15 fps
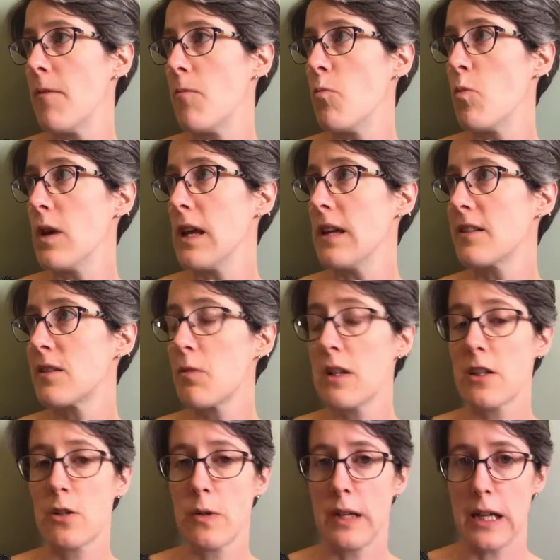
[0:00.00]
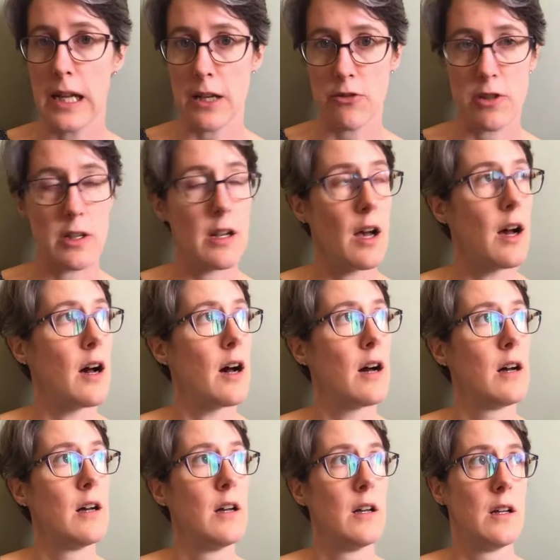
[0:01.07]
We switched to an electric car
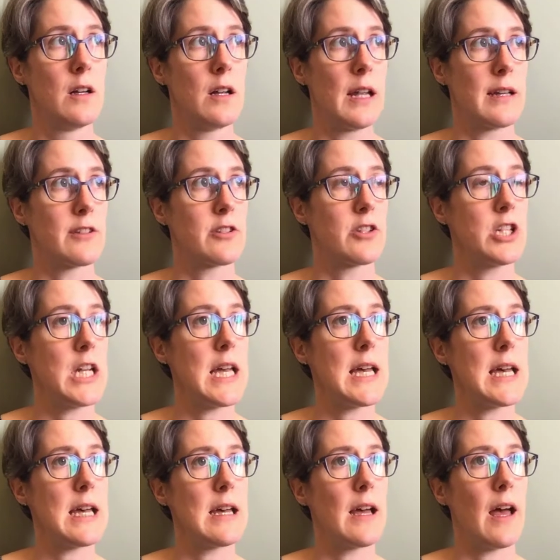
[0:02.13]
last year.